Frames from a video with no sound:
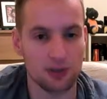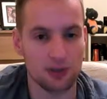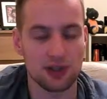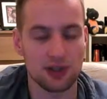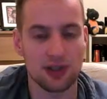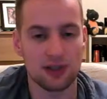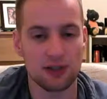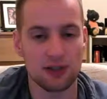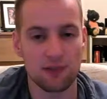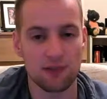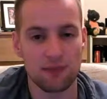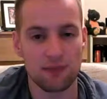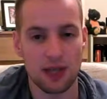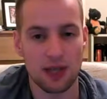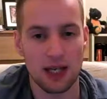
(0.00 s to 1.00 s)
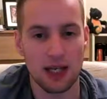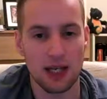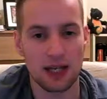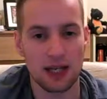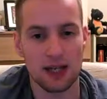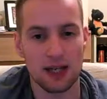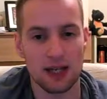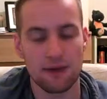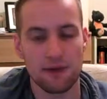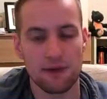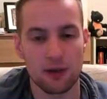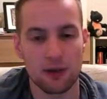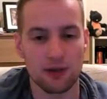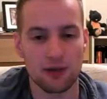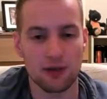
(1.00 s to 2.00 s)
season. It
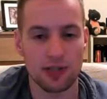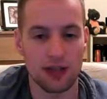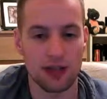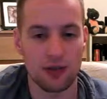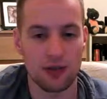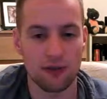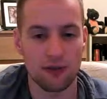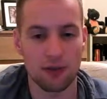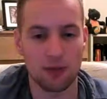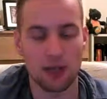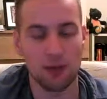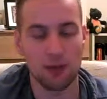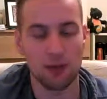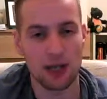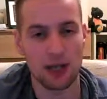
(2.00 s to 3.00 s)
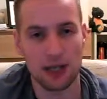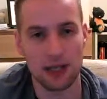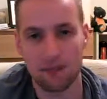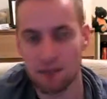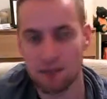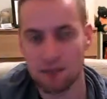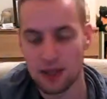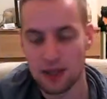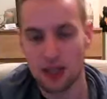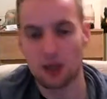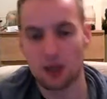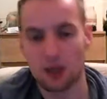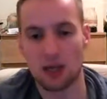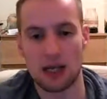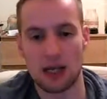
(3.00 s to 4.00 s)
follows that of MyNBA,
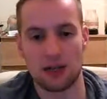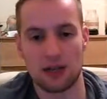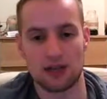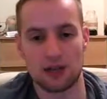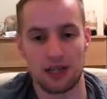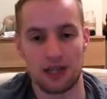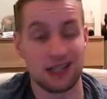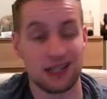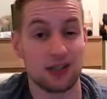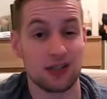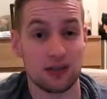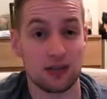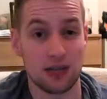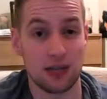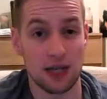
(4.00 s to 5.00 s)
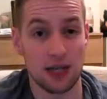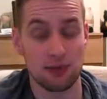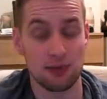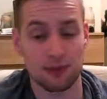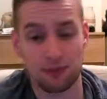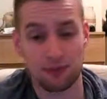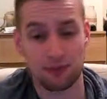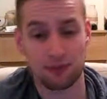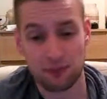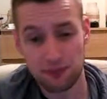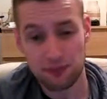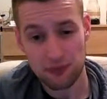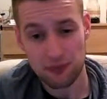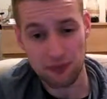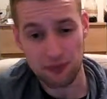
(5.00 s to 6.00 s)
where there's 82 games,
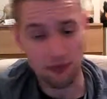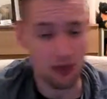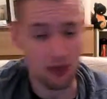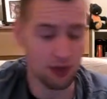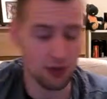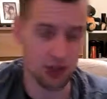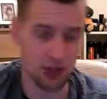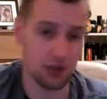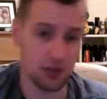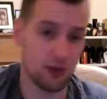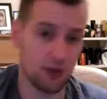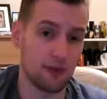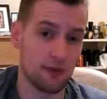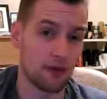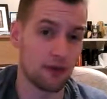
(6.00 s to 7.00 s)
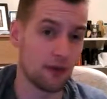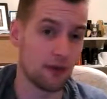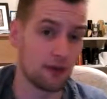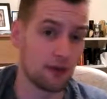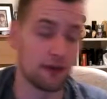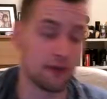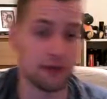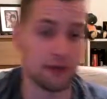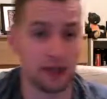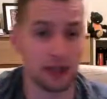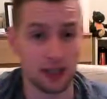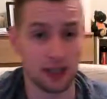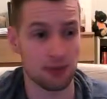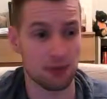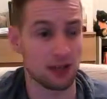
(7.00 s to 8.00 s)
which is the equivalent of over 3 days,
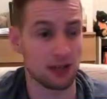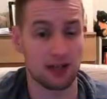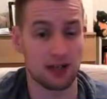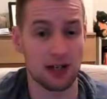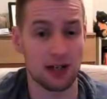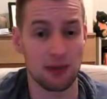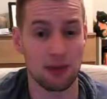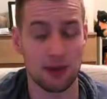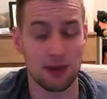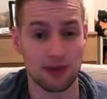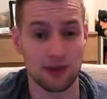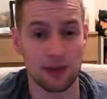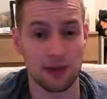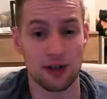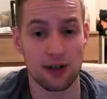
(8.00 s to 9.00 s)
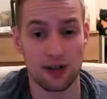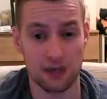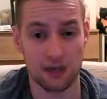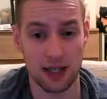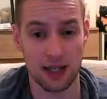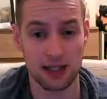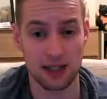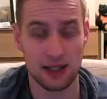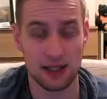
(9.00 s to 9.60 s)
basically coming up to 3.5 days